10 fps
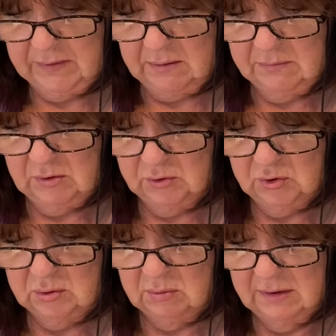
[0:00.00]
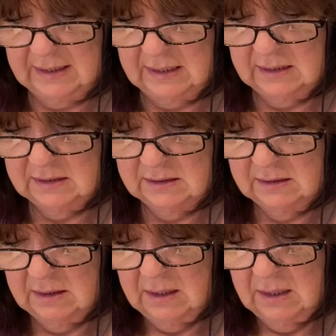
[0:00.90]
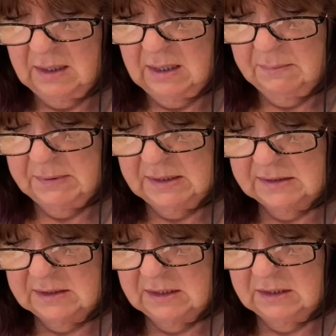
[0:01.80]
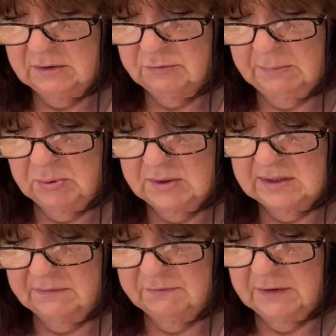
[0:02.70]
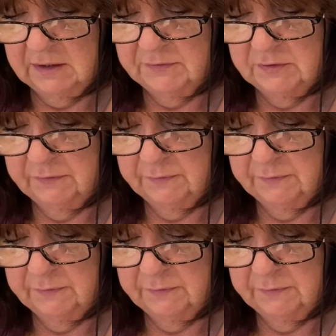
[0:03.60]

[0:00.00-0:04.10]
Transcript: I'm not sure what that is, but it's a 3.75 to